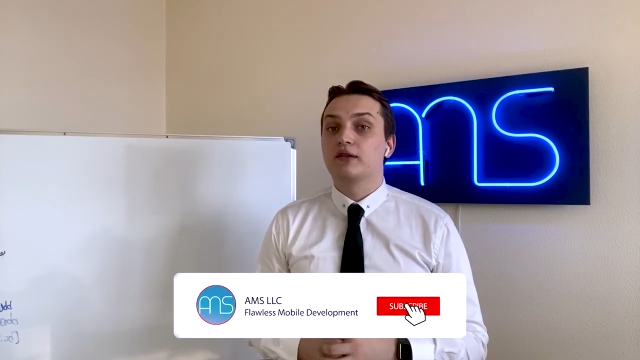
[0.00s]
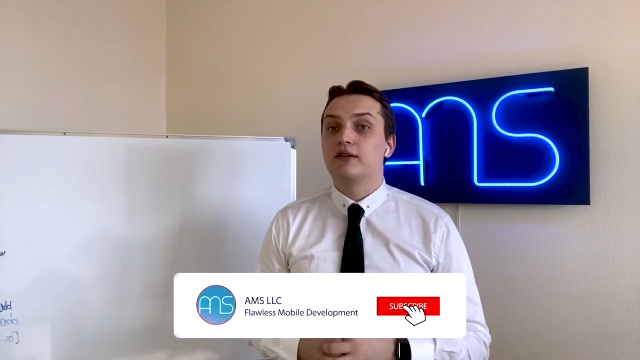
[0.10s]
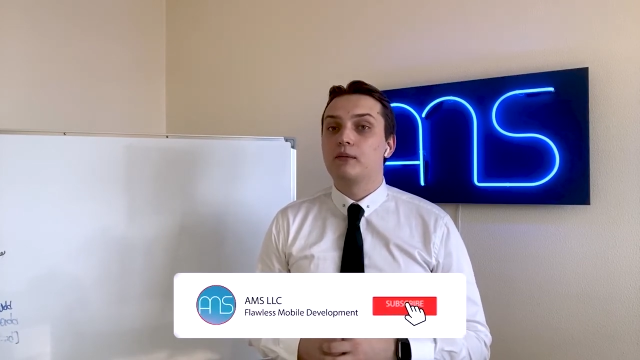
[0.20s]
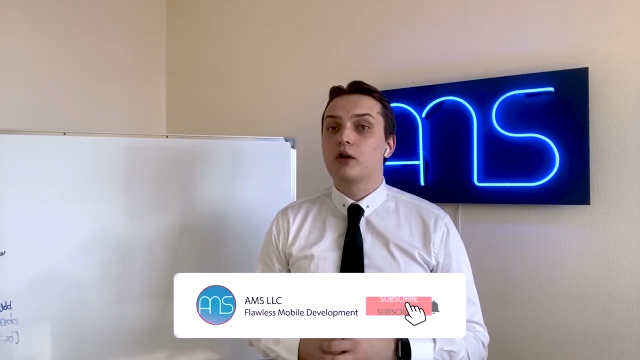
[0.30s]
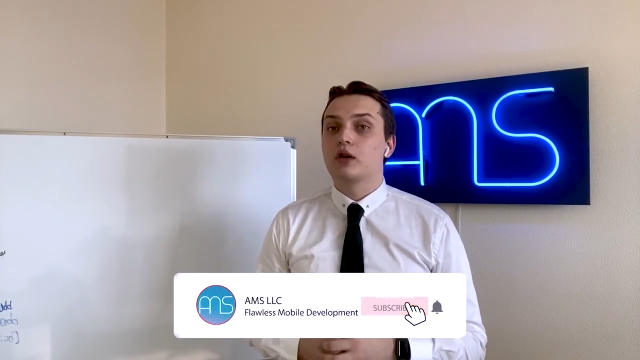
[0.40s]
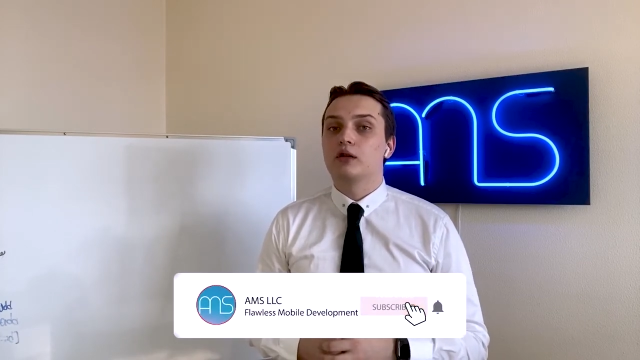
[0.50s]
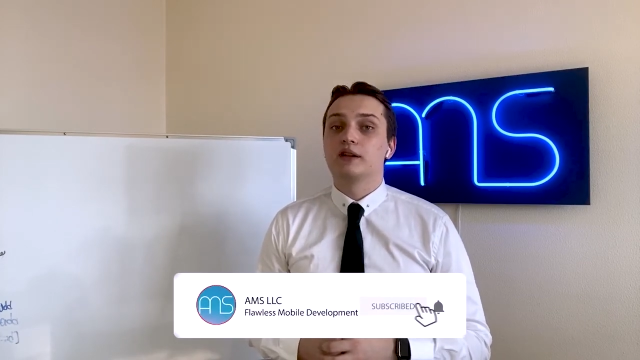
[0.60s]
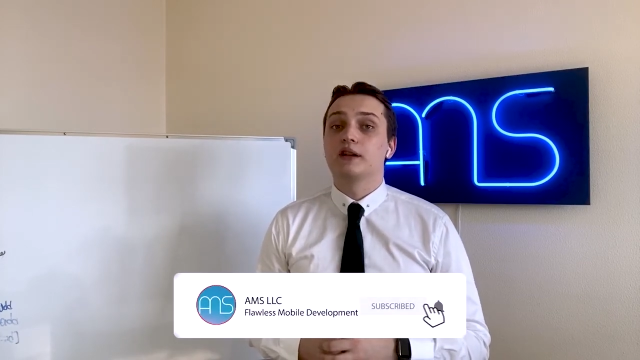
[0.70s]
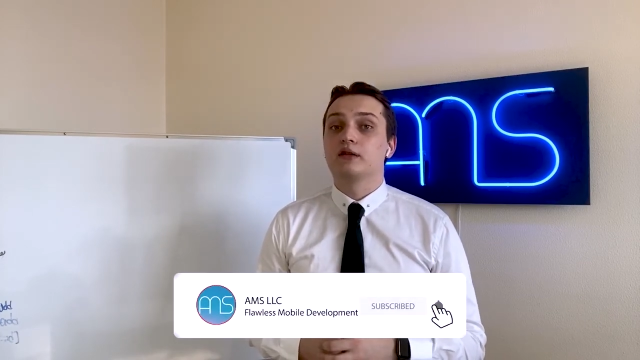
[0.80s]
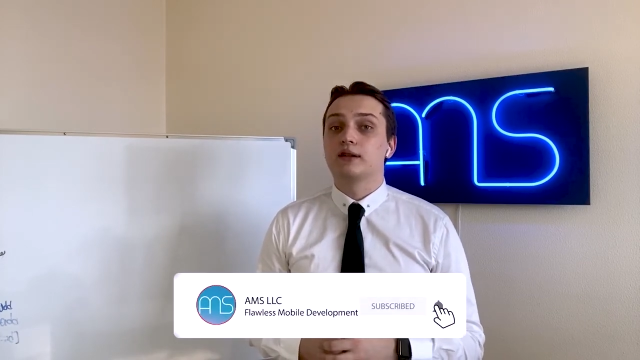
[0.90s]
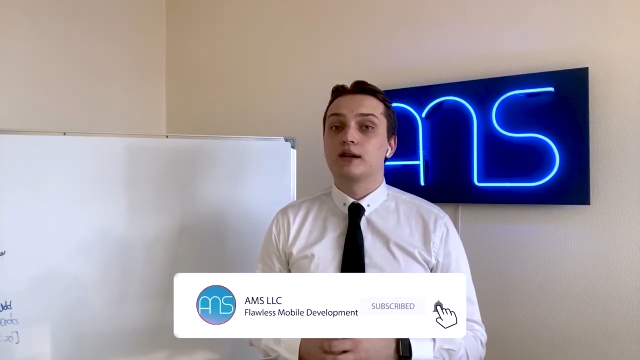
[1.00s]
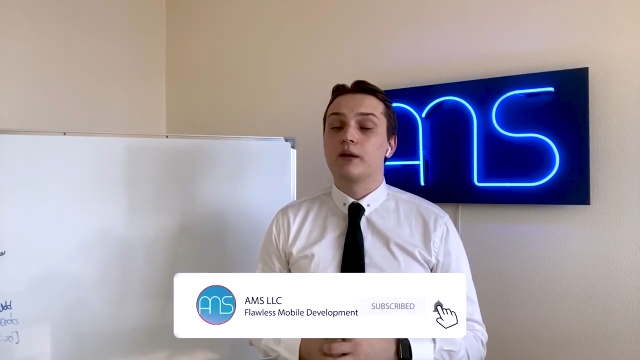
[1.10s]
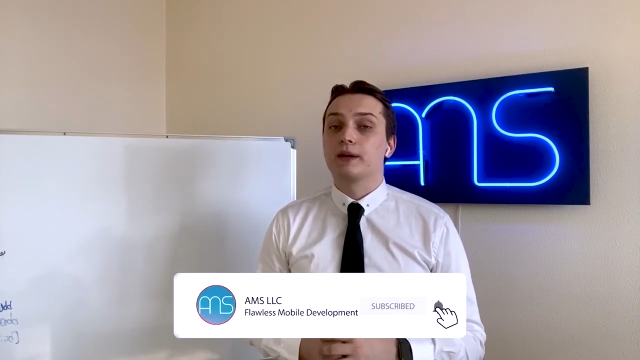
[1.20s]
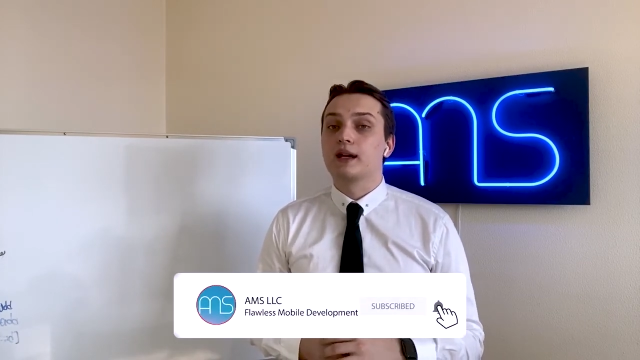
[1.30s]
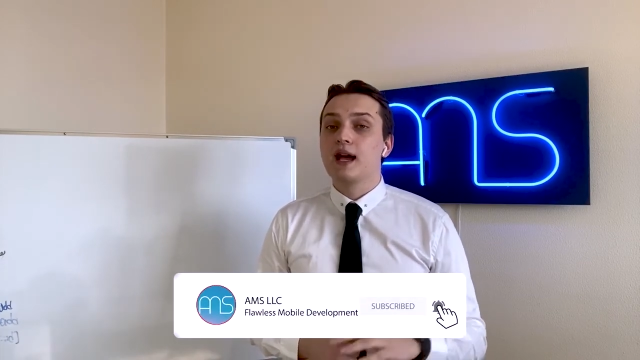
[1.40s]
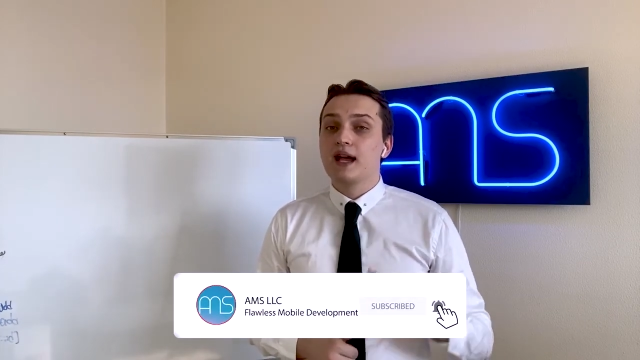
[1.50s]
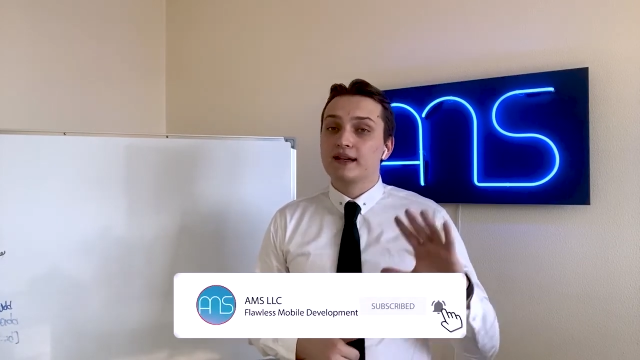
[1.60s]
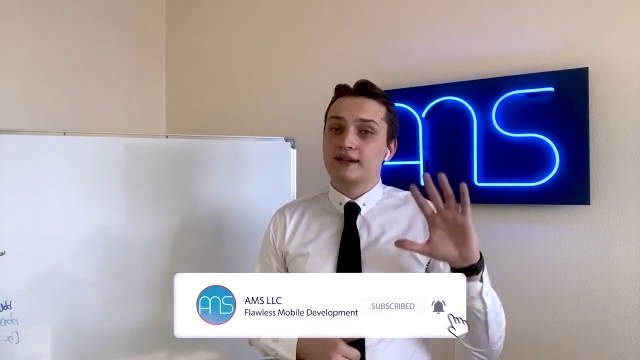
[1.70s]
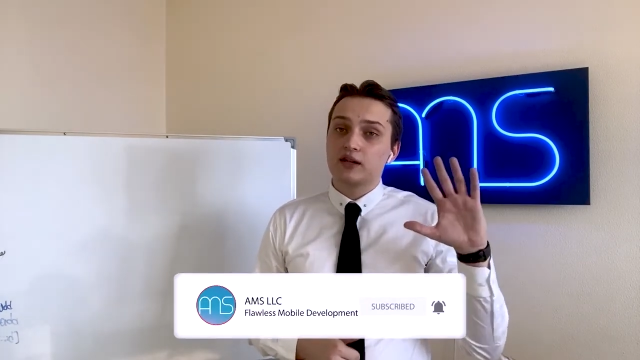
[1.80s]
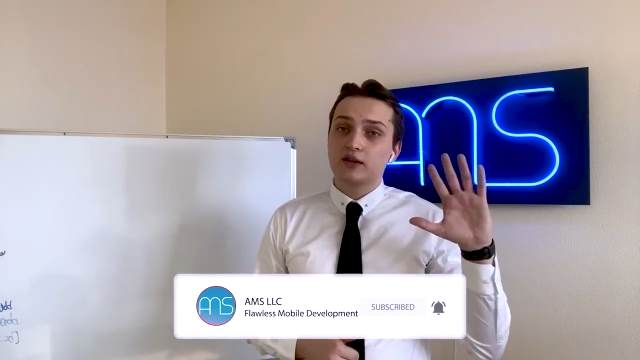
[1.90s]
for more content on the topic.
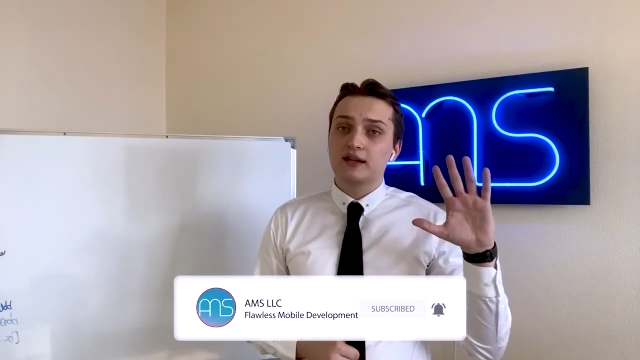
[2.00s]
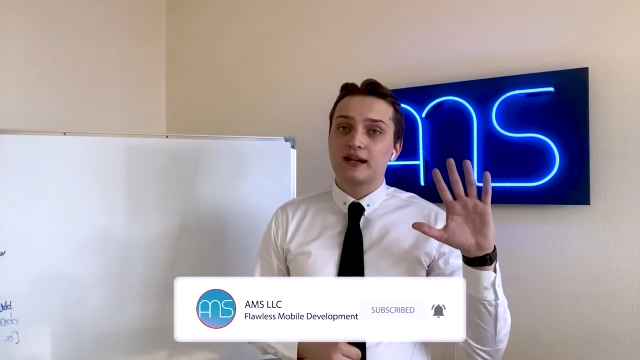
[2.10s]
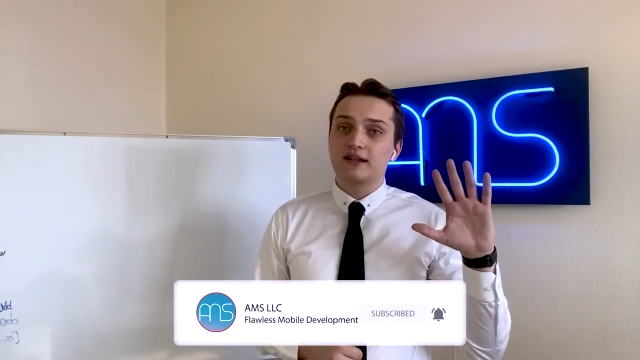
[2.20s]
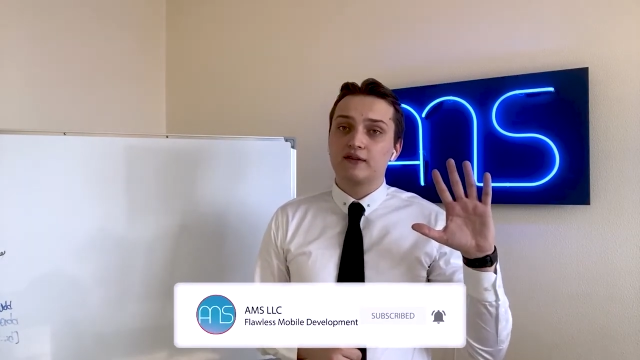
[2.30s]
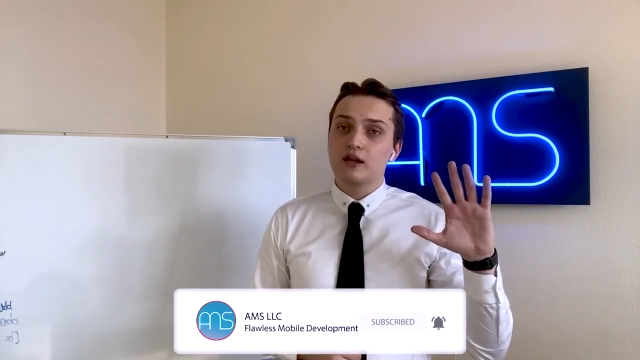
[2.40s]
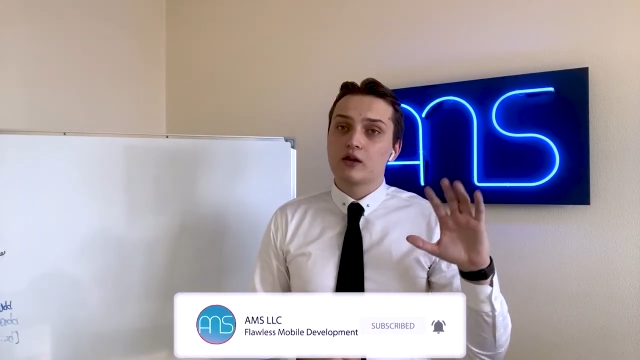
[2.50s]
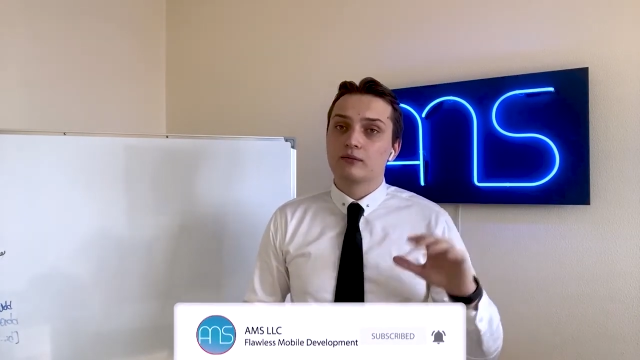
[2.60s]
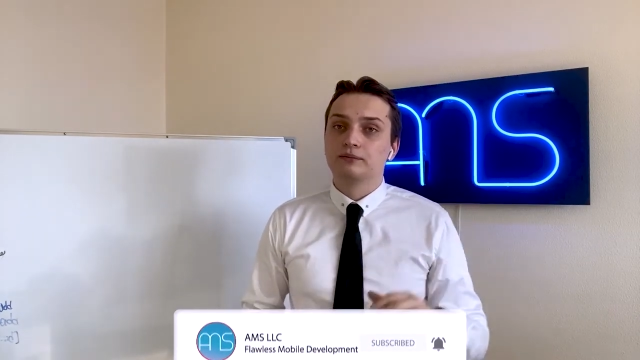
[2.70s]
See you in the next video.